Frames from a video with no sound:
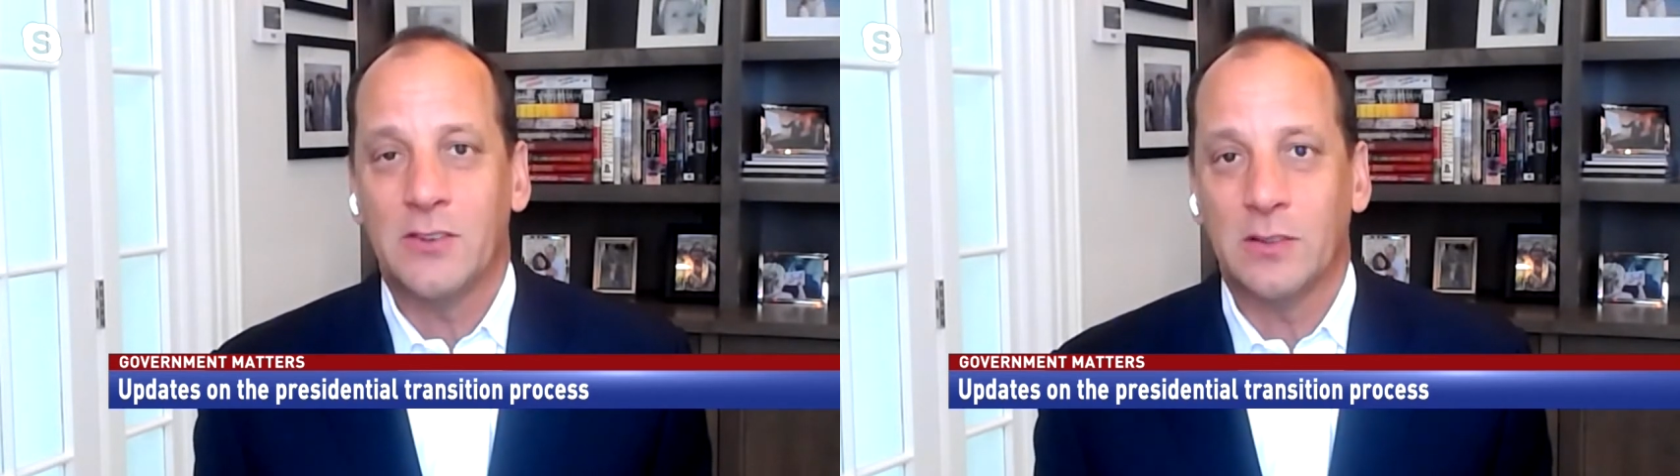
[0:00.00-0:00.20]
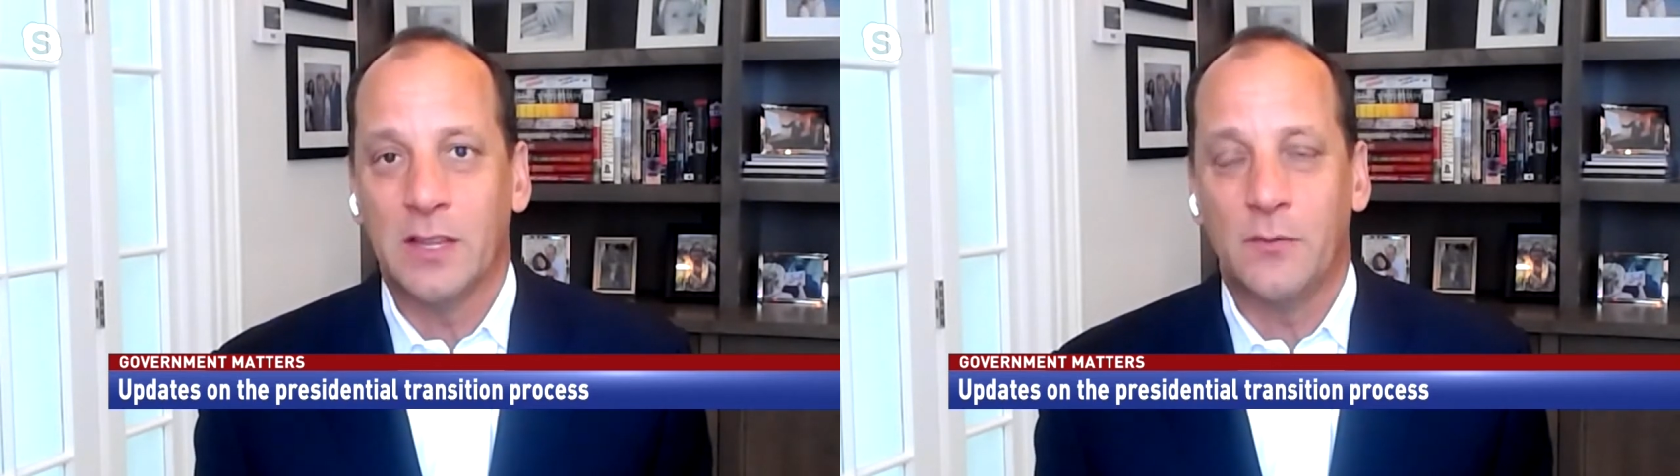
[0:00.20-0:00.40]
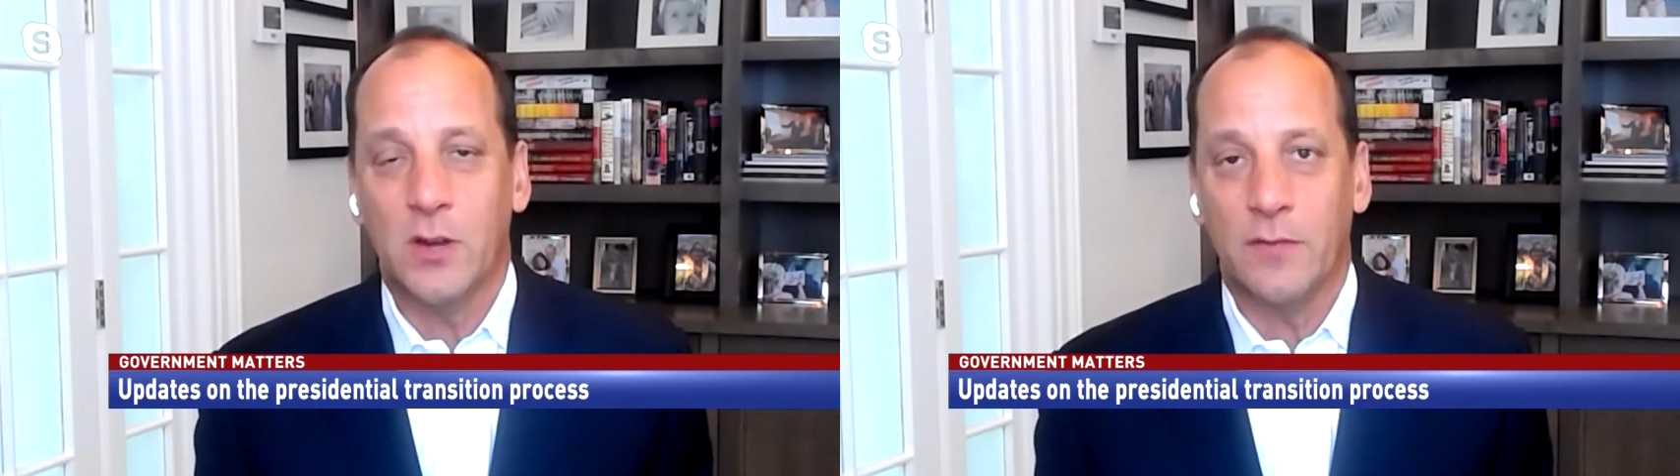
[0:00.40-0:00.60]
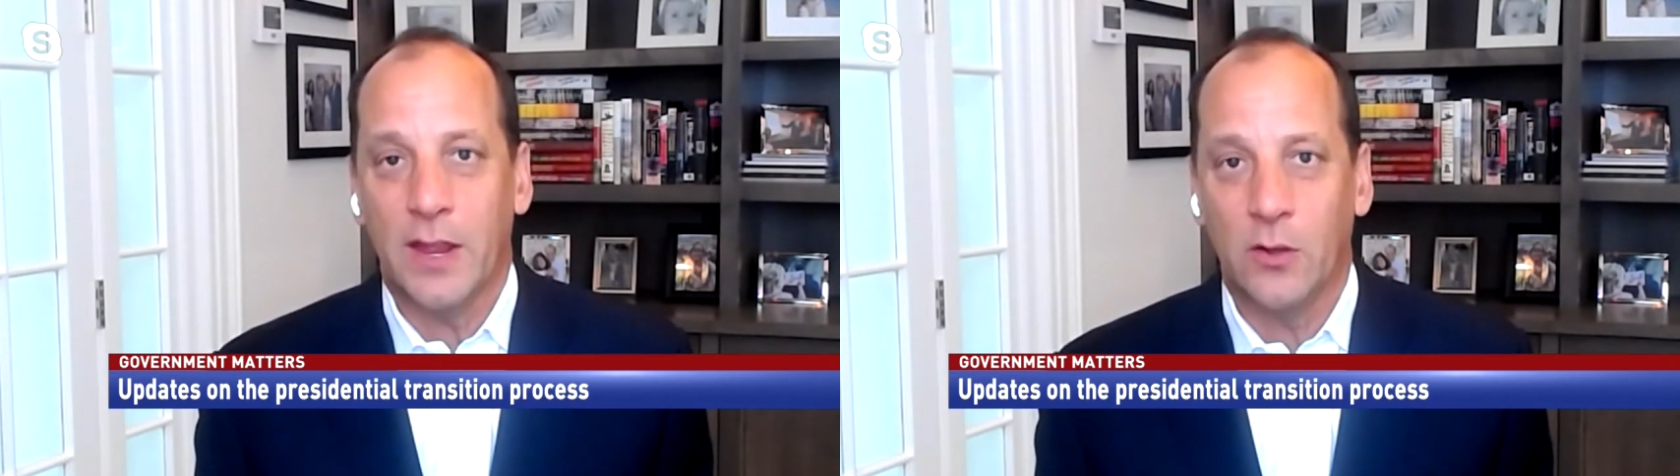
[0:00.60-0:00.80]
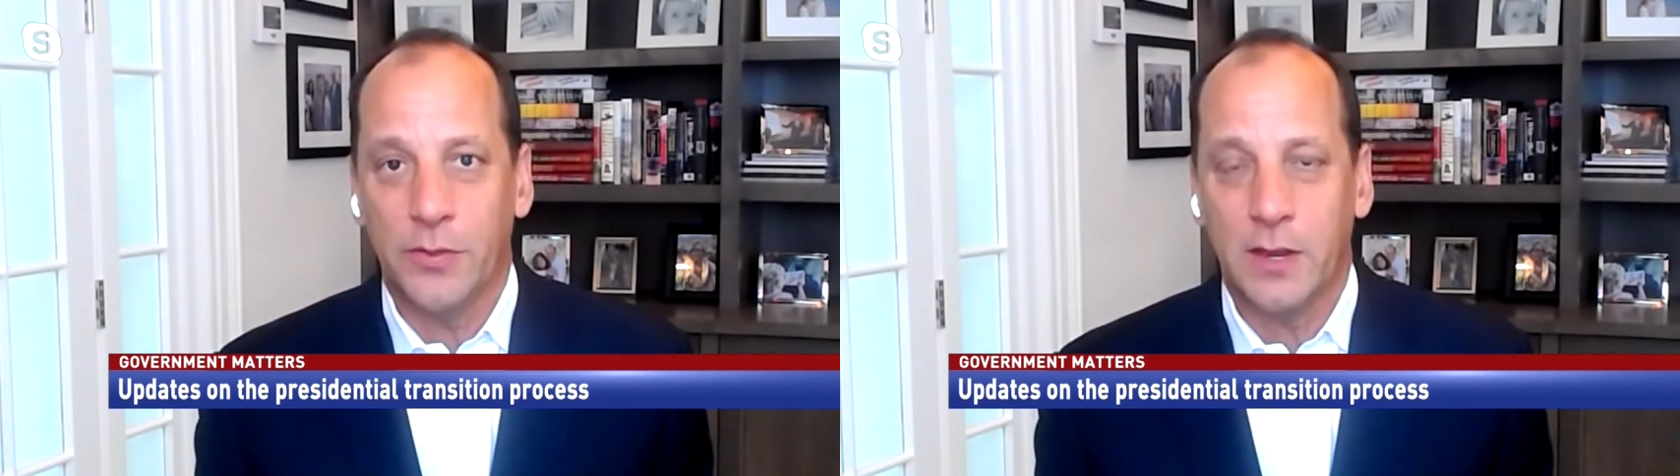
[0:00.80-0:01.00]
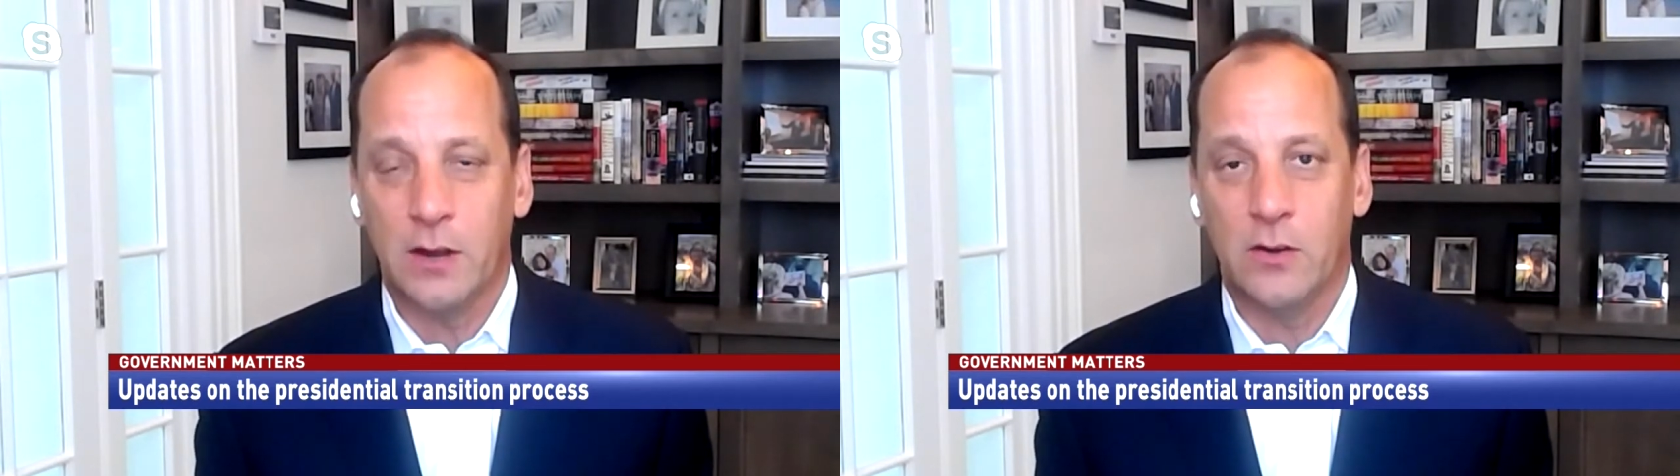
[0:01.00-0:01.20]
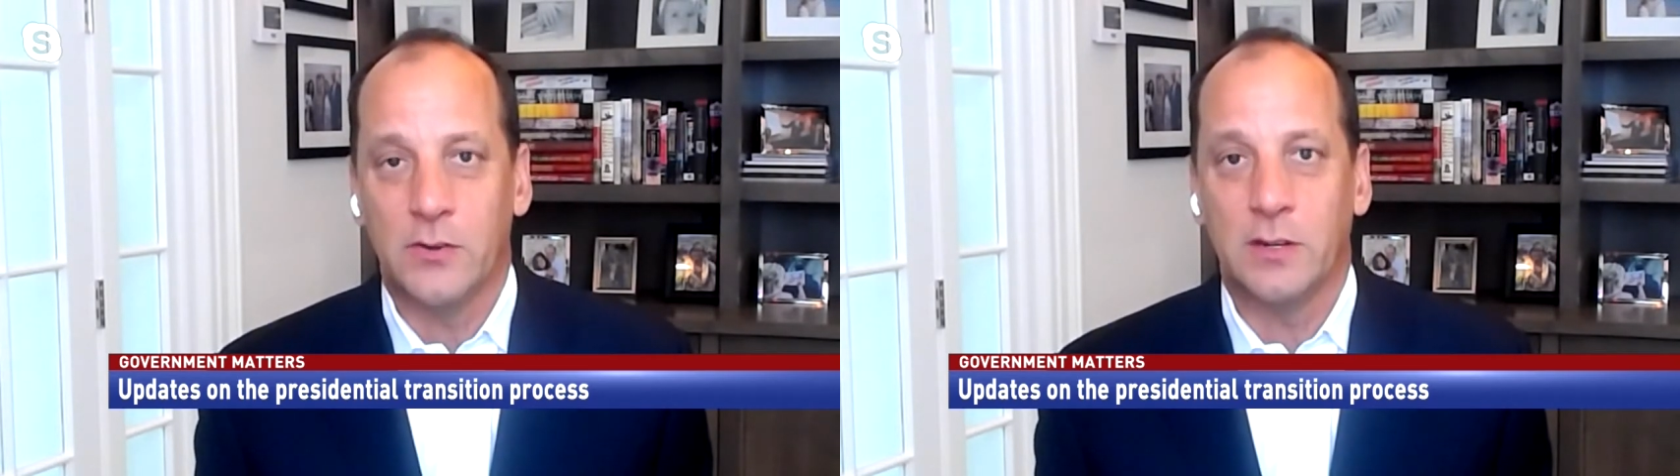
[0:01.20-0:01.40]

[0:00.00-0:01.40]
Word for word: delivery of healthcare,